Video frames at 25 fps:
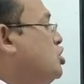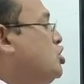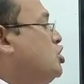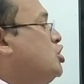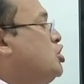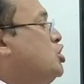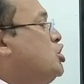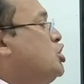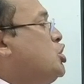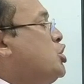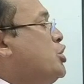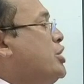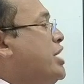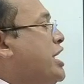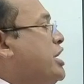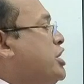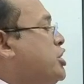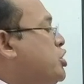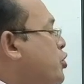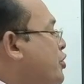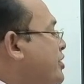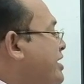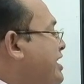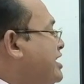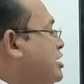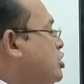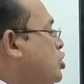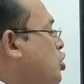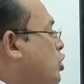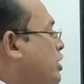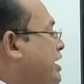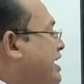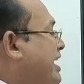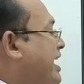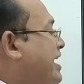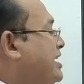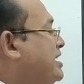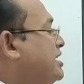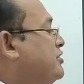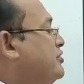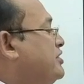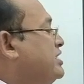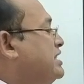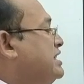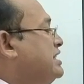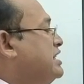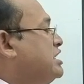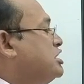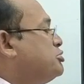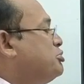to a unit located within
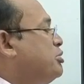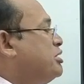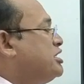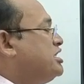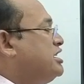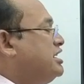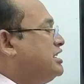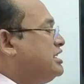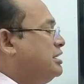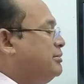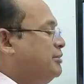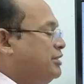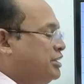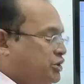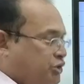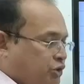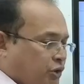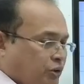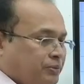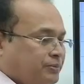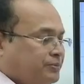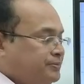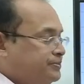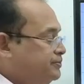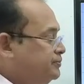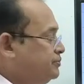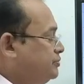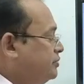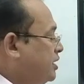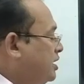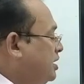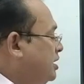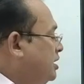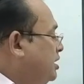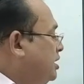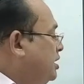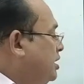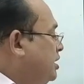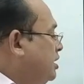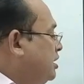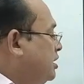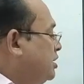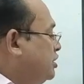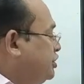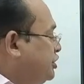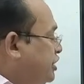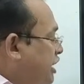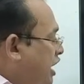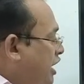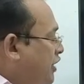the special economic zone.
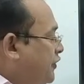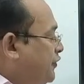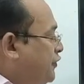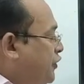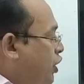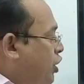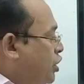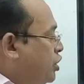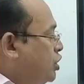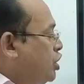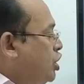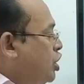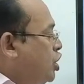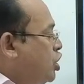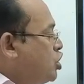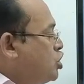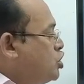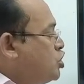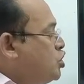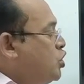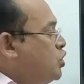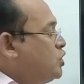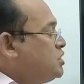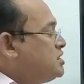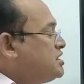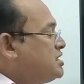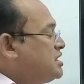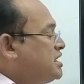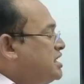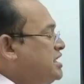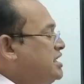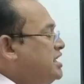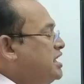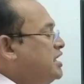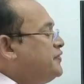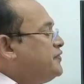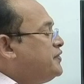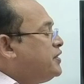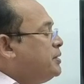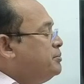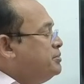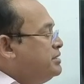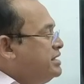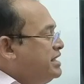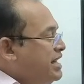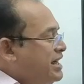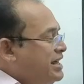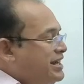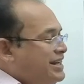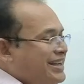Therefore, goods cleared from
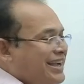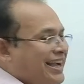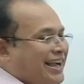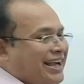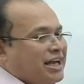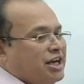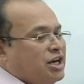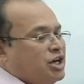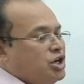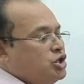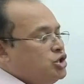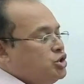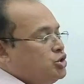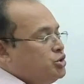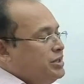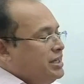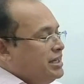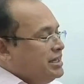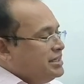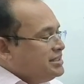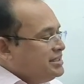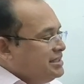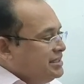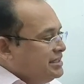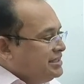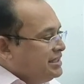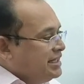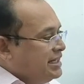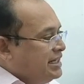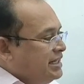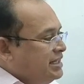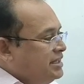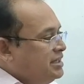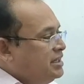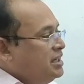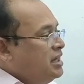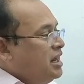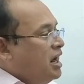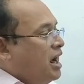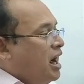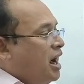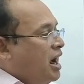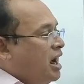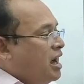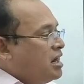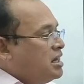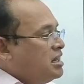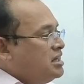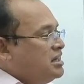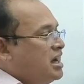DTA to SEZ
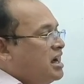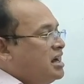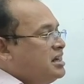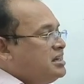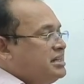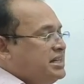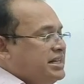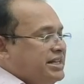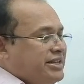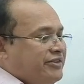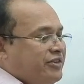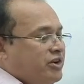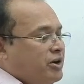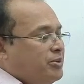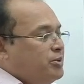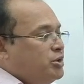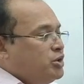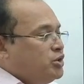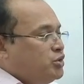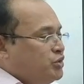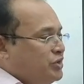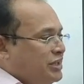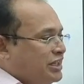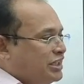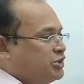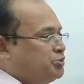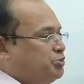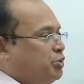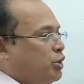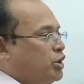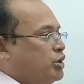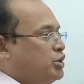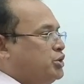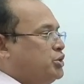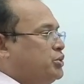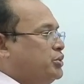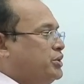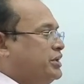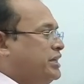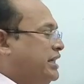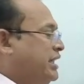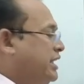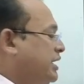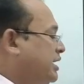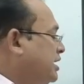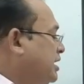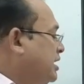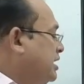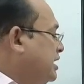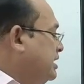are not liable to export duty
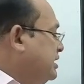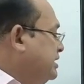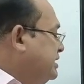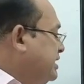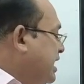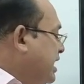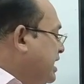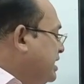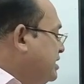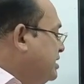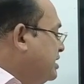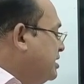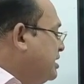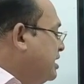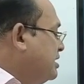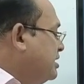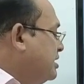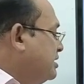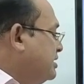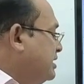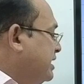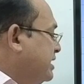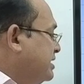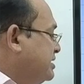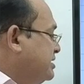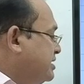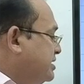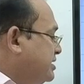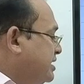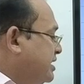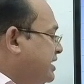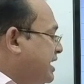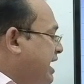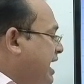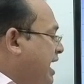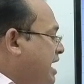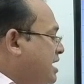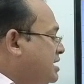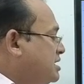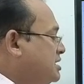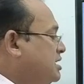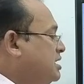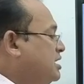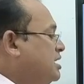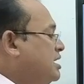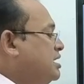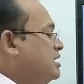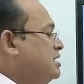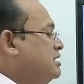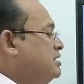either under the SEZ Act
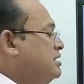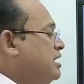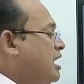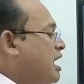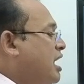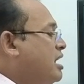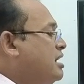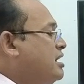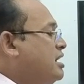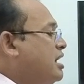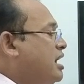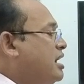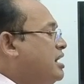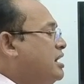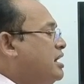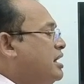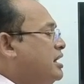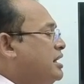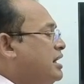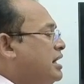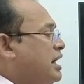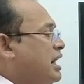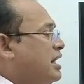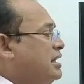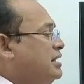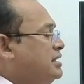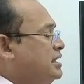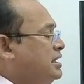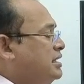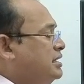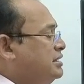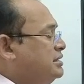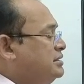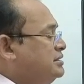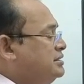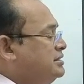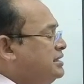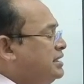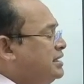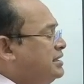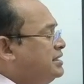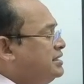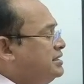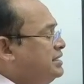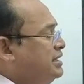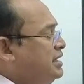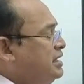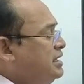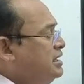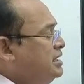nor under
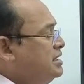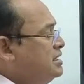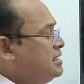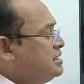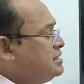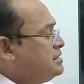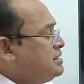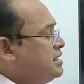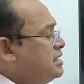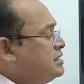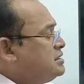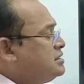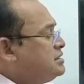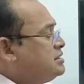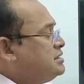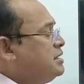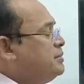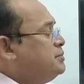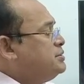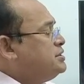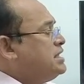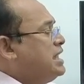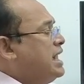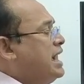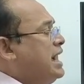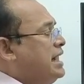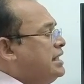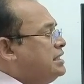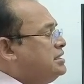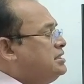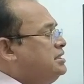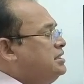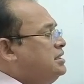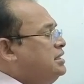the Customs Act.